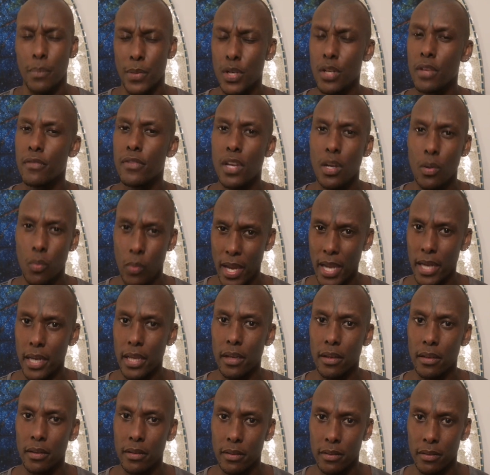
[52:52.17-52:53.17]
Many of you are
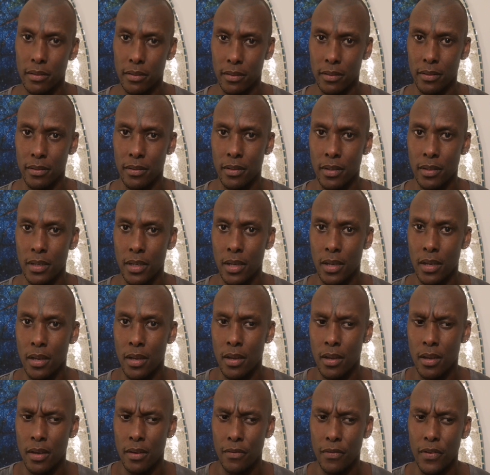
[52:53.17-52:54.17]
waiting
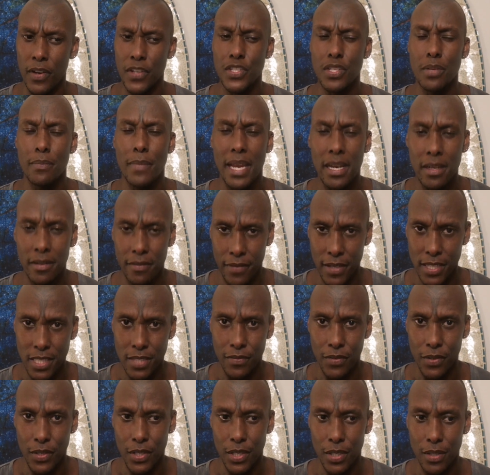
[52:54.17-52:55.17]
for us to
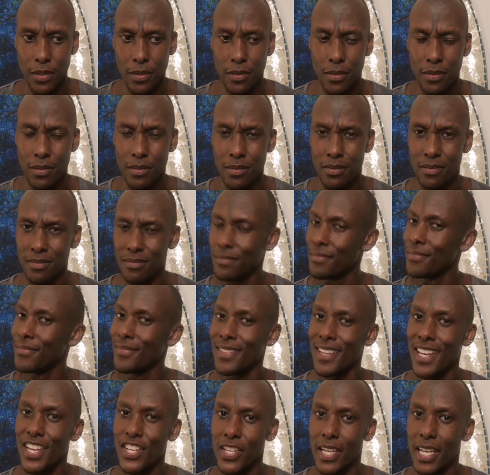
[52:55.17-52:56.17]
manifest for you.
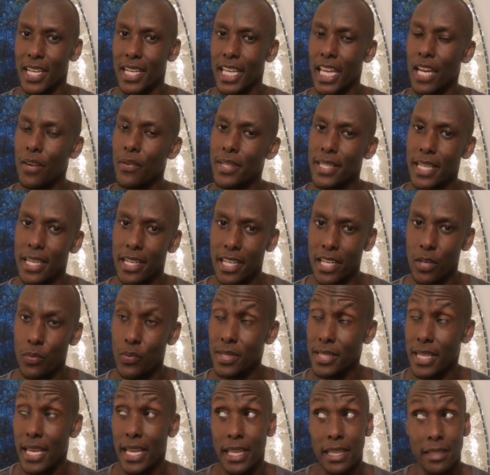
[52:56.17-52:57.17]
And you're getting irritated
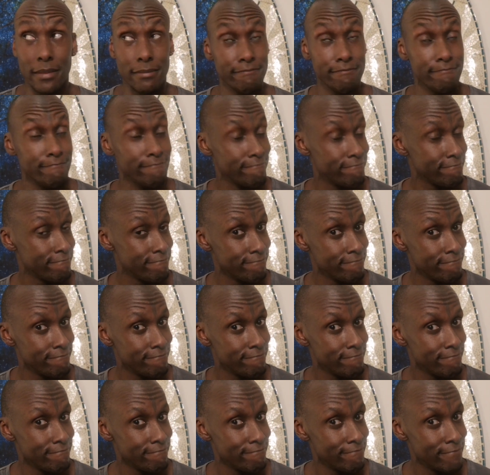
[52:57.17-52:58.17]
and we're saying,
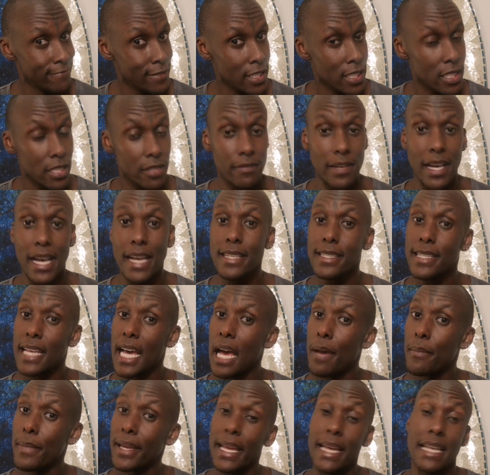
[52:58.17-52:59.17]
divine
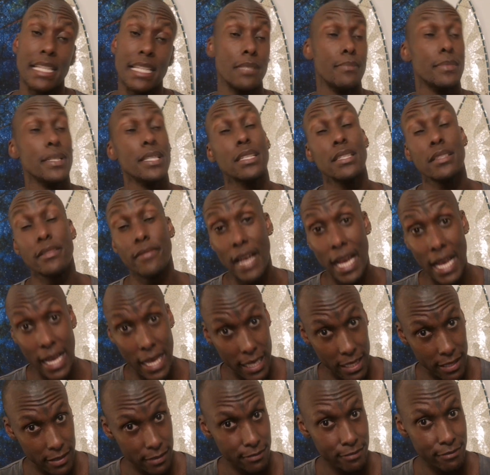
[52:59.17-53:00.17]
timing has been
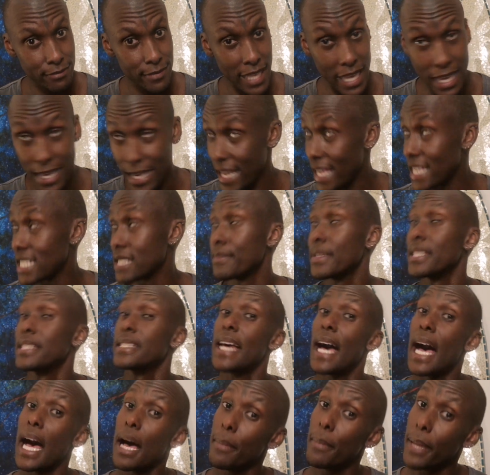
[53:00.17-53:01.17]
divine. And it has
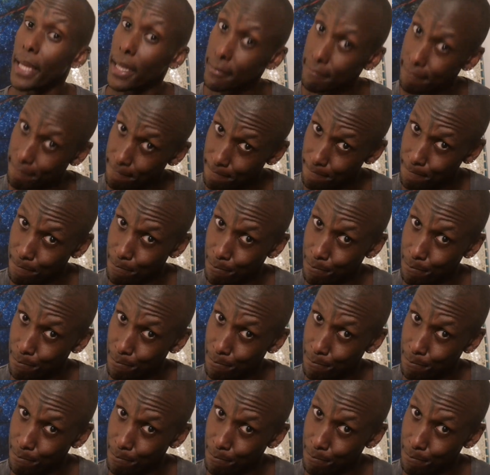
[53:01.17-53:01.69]
been timing.